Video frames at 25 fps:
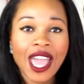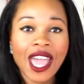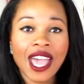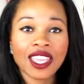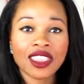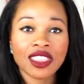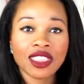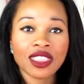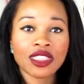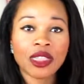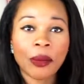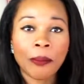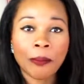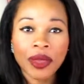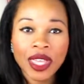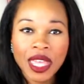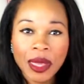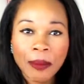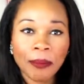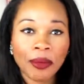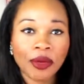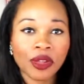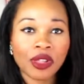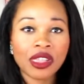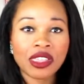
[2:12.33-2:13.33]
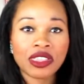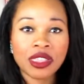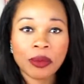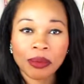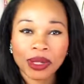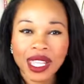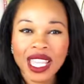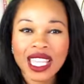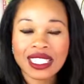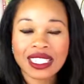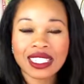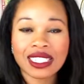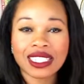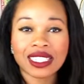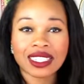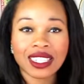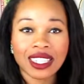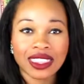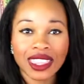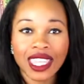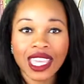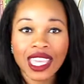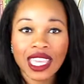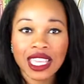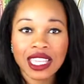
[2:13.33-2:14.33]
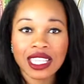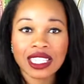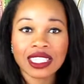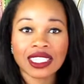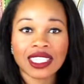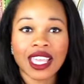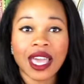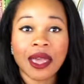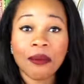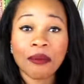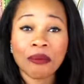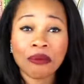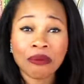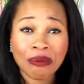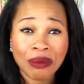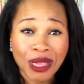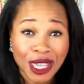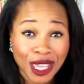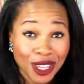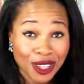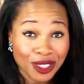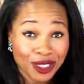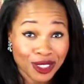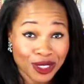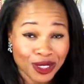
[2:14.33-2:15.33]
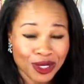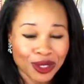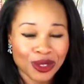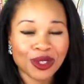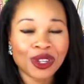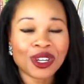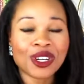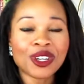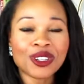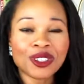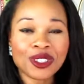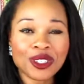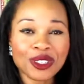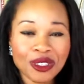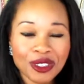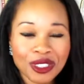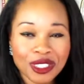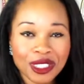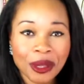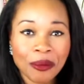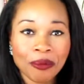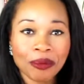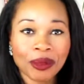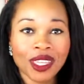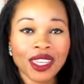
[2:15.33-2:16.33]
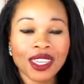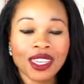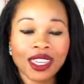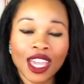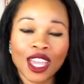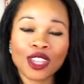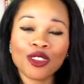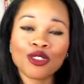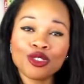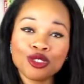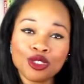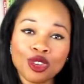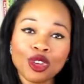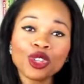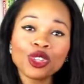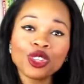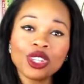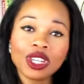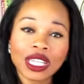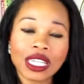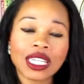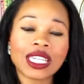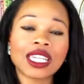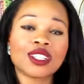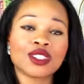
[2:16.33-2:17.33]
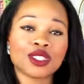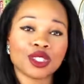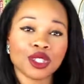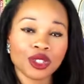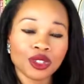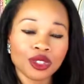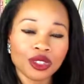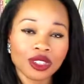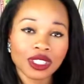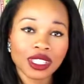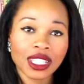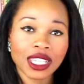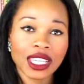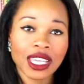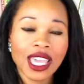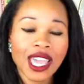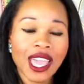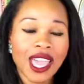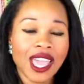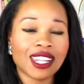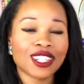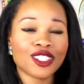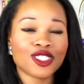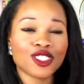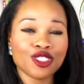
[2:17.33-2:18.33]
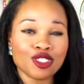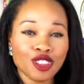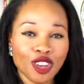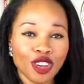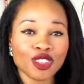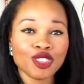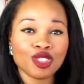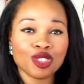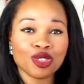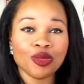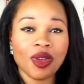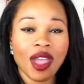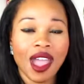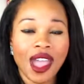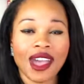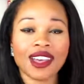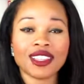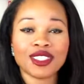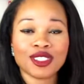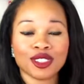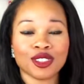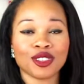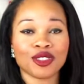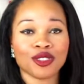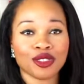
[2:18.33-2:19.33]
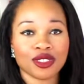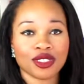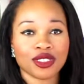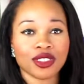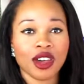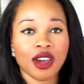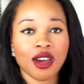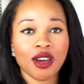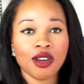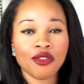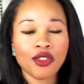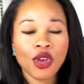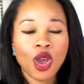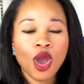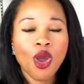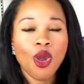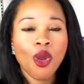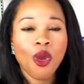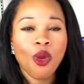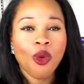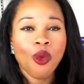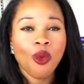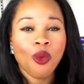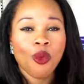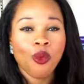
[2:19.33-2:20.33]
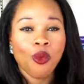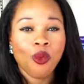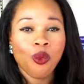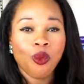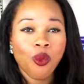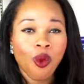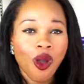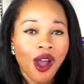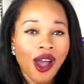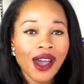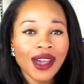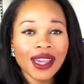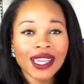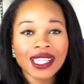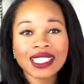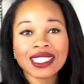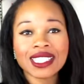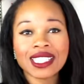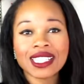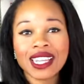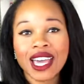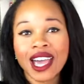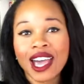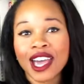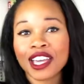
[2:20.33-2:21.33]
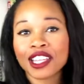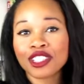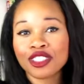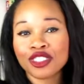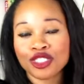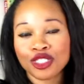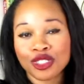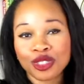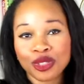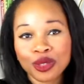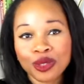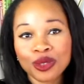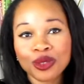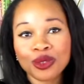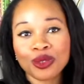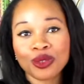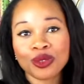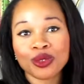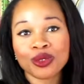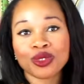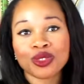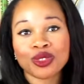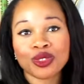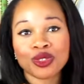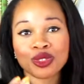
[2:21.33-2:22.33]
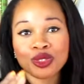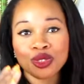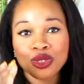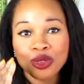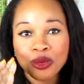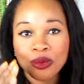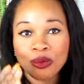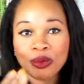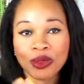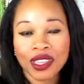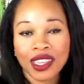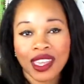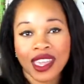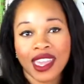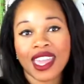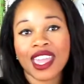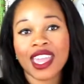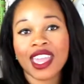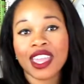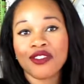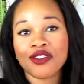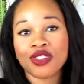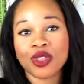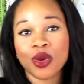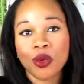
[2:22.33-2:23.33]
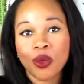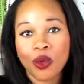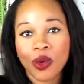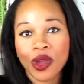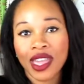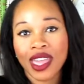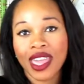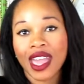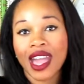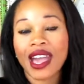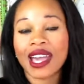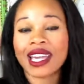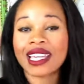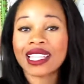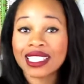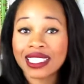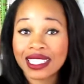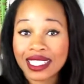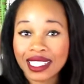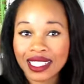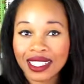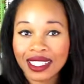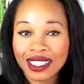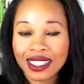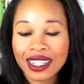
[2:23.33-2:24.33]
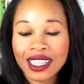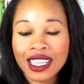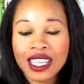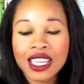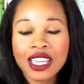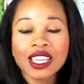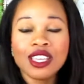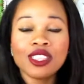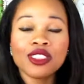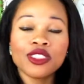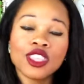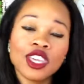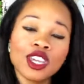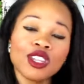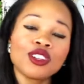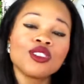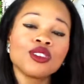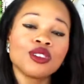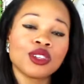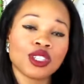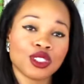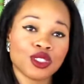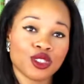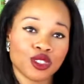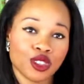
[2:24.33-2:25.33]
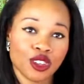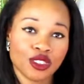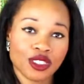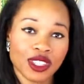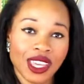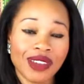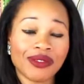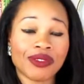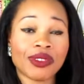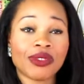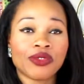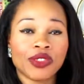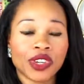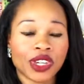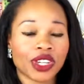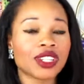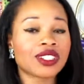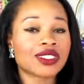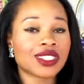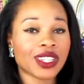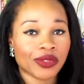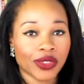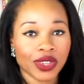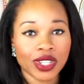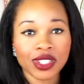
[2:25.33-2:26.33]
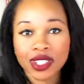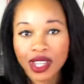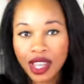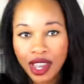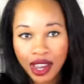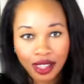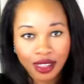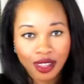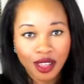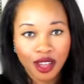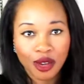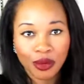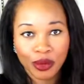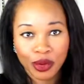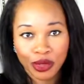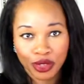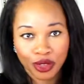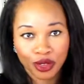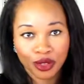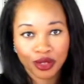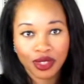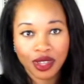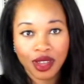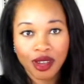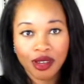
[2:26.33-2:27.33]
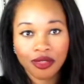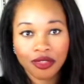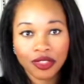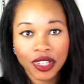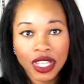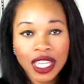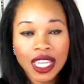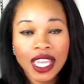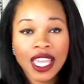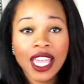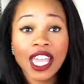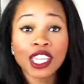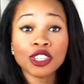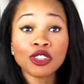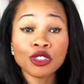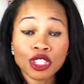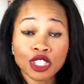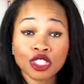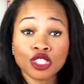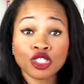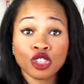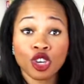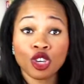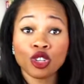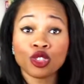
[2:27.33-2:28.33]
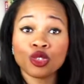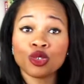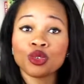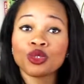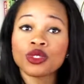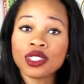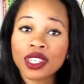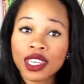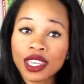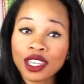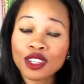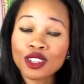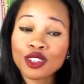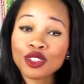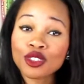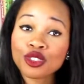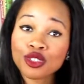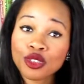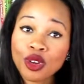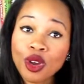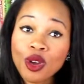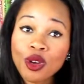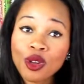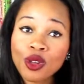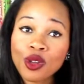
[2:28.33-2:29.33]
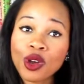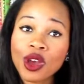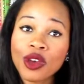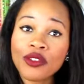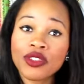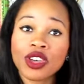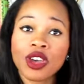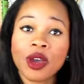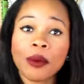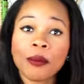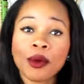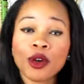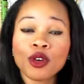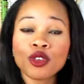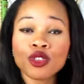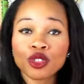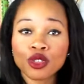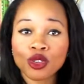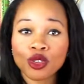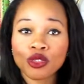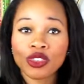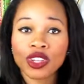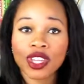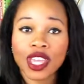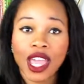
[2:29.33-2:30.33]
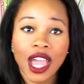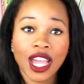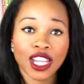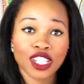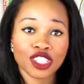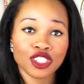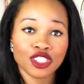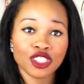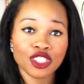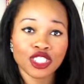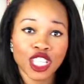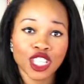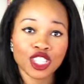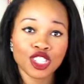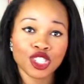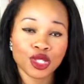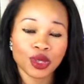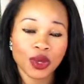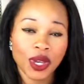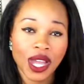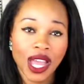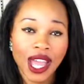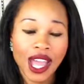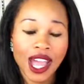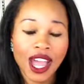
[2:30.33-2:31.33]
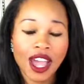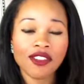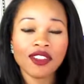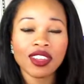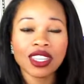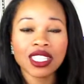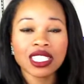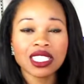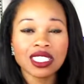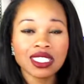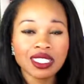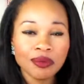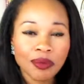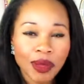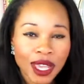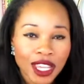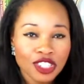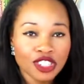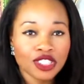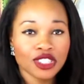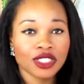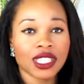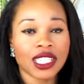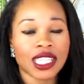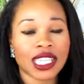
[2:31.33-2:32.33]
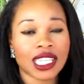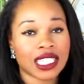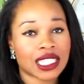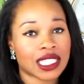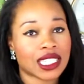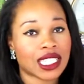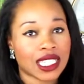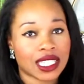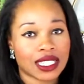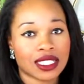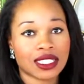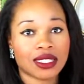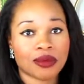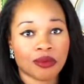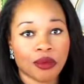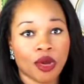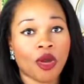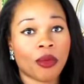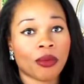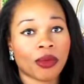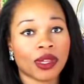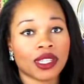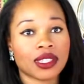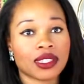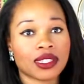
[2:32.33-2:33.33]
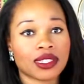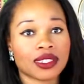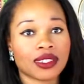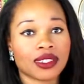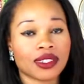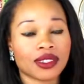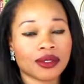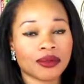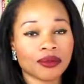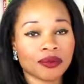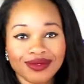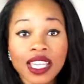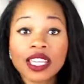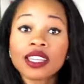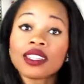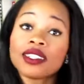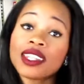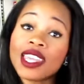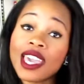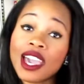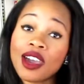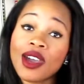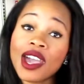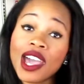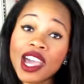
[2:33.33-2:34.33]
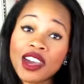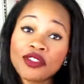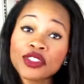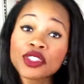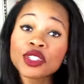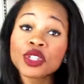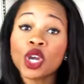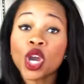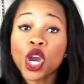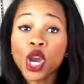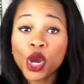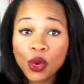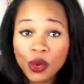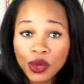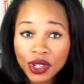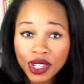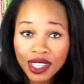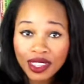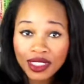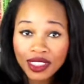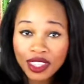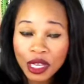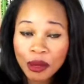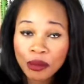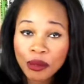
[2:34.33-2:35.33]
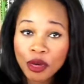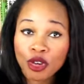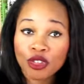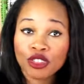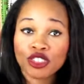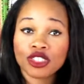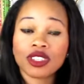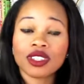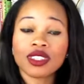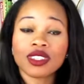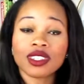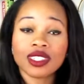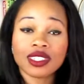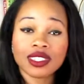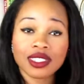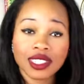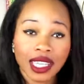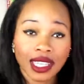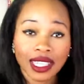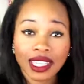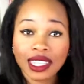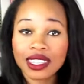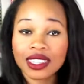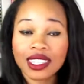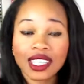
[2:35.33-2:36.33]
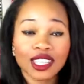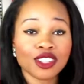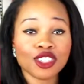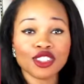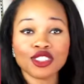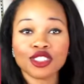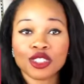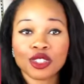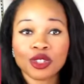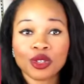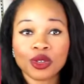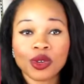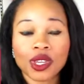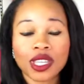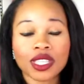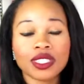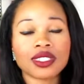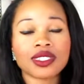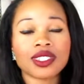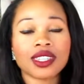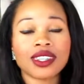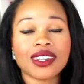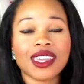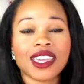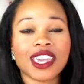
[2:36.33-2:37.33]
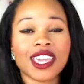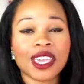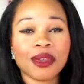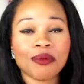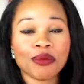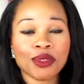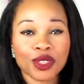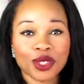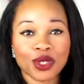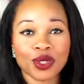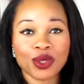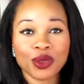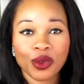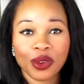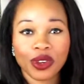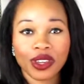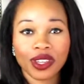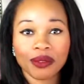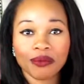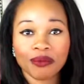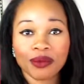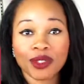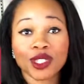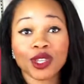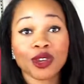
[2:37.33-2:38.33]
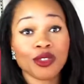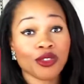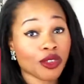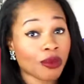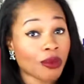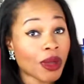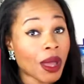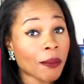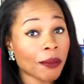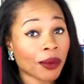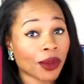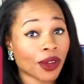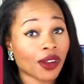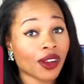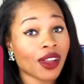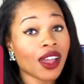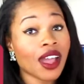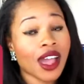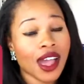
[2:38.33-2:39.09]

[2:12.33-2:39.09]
at the people and the places and the things that made you do something, and you start looking internally and start to ask yourself, why did I choose to behave the way I did? Then you can start to have a very different dialogue with yourself. And you can start to take control of the emotional reactions that you have, especially in tense moments. Now, after owning the emotion, the second thing to do is to name the story. So remember,